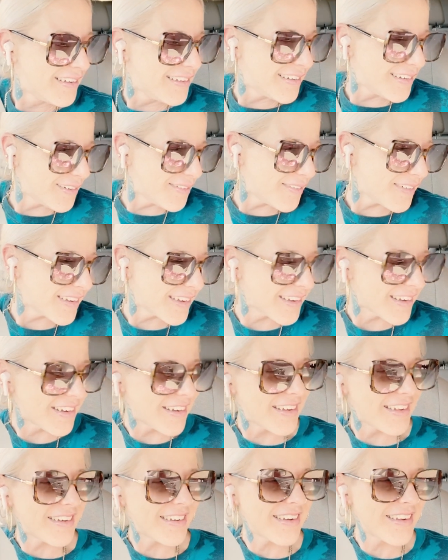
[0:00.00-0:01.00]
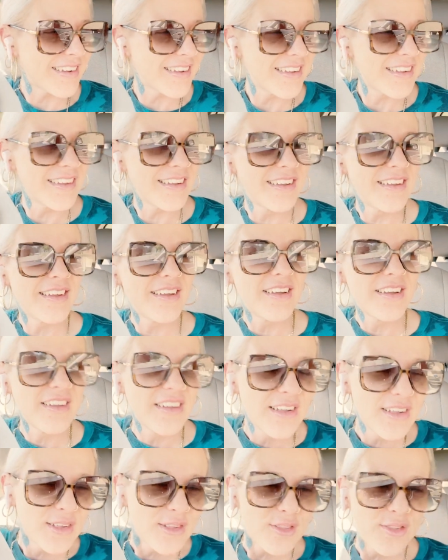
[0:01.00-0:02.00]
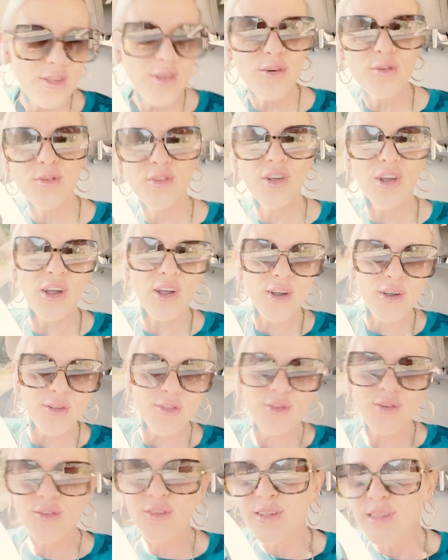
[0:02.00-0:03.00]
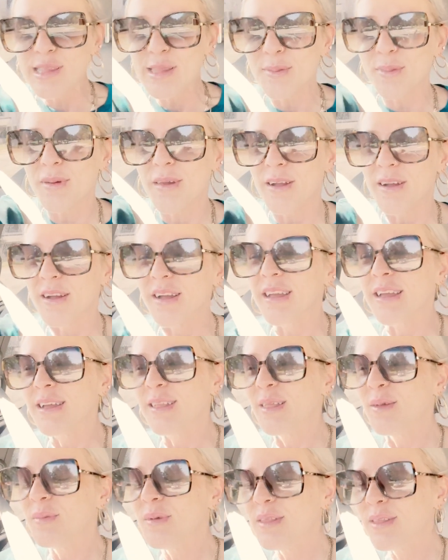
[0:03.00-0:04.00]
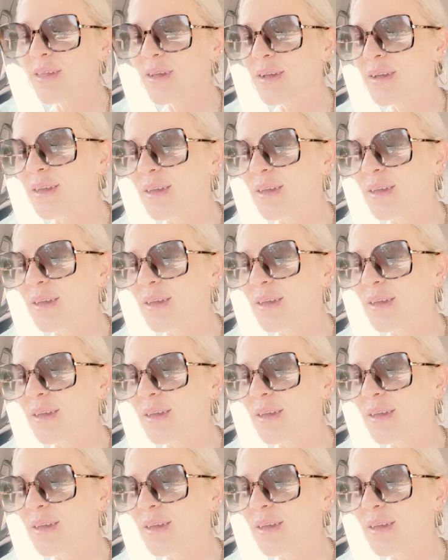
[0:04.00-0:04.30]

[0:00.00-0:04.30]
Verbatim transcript: oh my god. So turds are disappearing. Let me tell